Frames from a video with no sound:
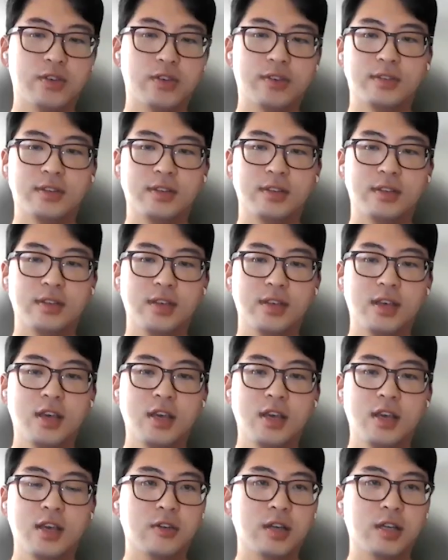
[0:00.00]
Thanks, Joseph.
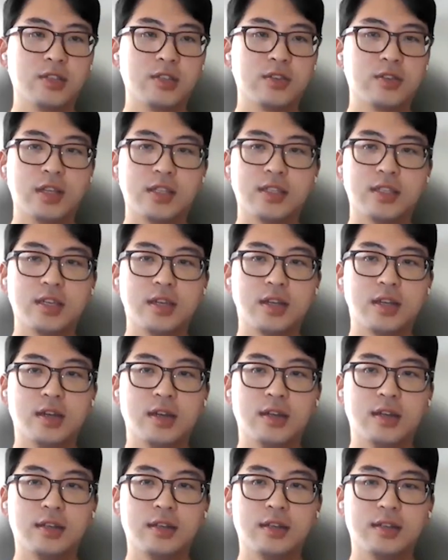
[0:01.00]
All right. So that's it,
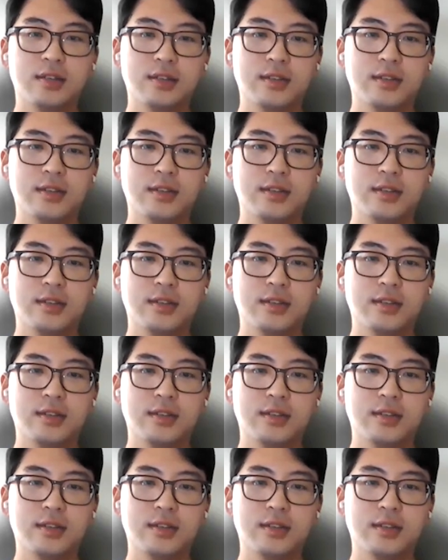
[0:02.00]
huh?